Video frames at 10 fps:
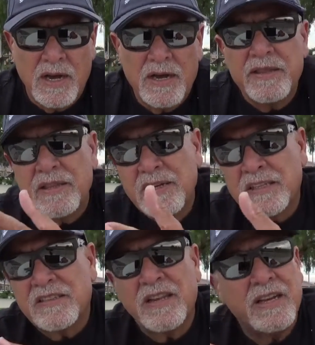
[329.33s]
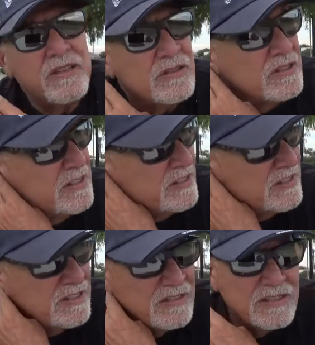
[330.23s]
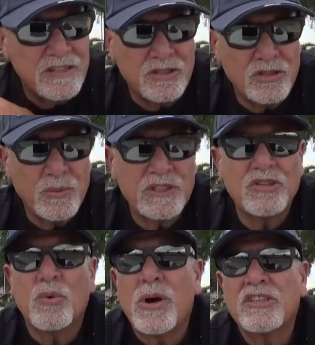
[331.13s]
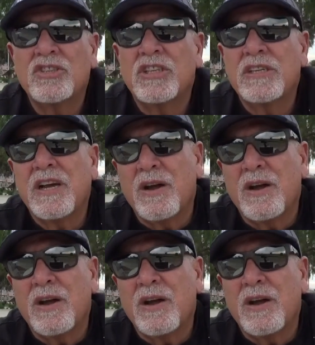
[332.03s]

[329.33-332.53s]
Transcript: The next slide, you'll see it says the Jewish question.